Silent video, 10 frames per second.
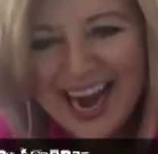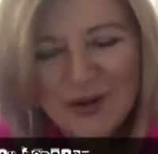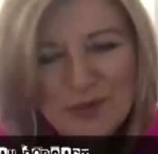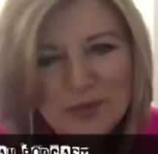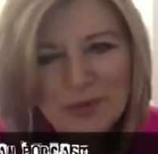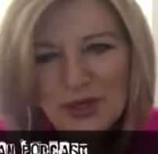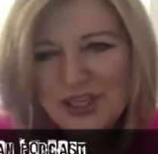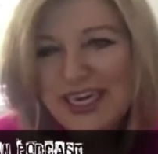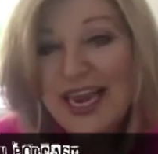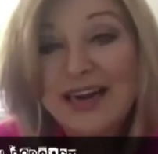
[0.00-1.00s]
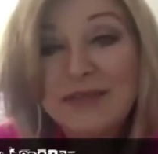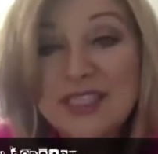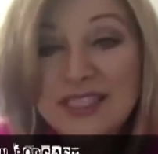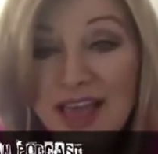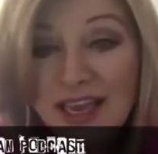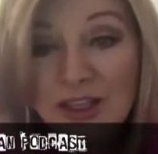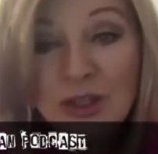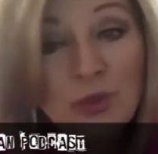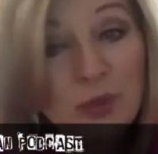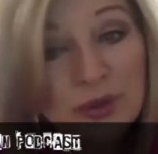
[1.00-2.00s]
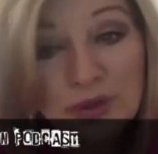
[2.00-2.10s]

i remember looking at him son you will